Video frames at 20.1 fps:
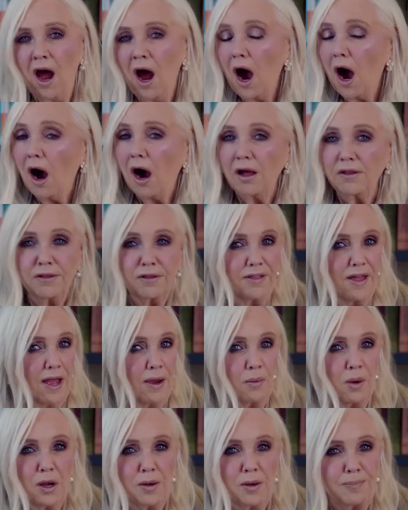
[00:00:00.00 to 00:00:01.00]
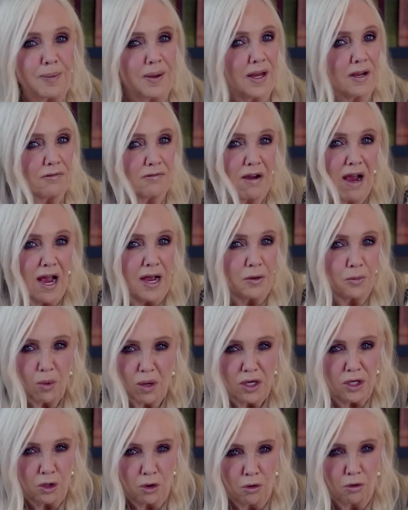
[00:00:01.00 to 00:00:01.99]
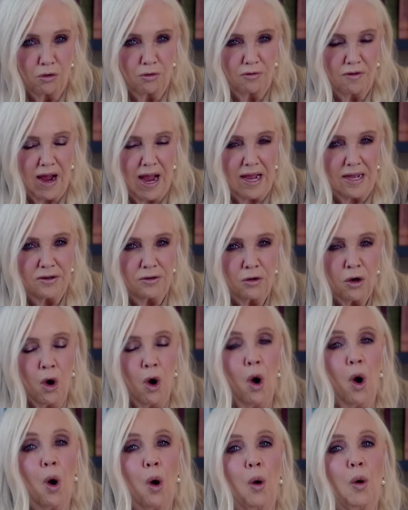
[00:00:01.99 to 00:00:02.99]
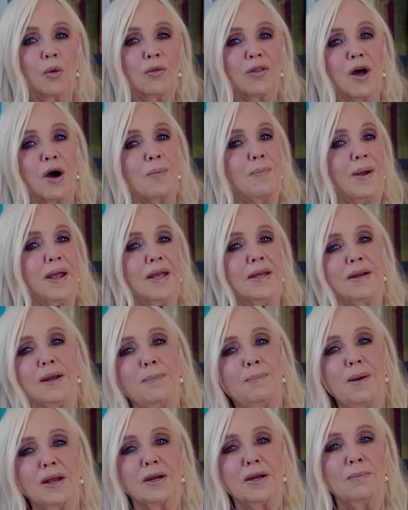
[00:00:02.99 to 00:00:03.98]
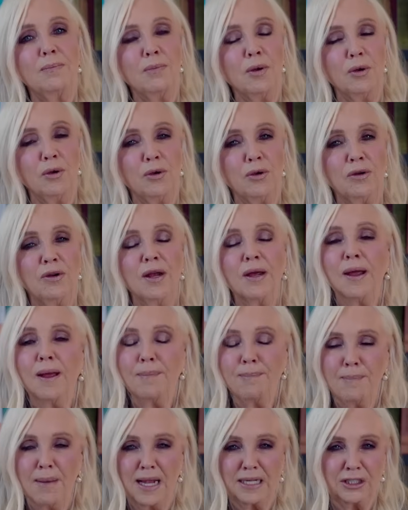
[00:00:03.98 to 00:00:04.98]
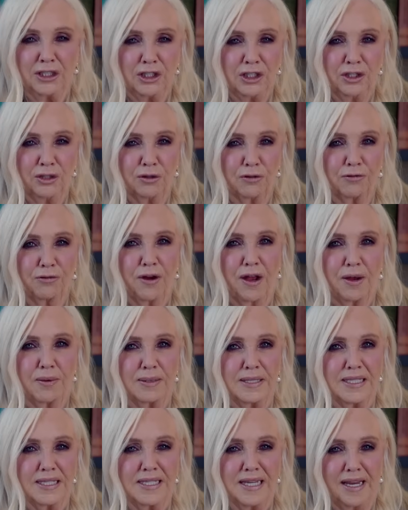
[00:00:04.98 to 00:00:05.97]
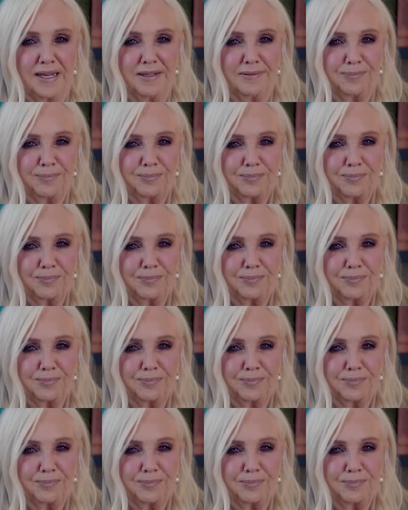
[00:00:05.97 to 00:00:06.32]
Either they won't be around when you're around, or they'll be in a better mood matching your frequency.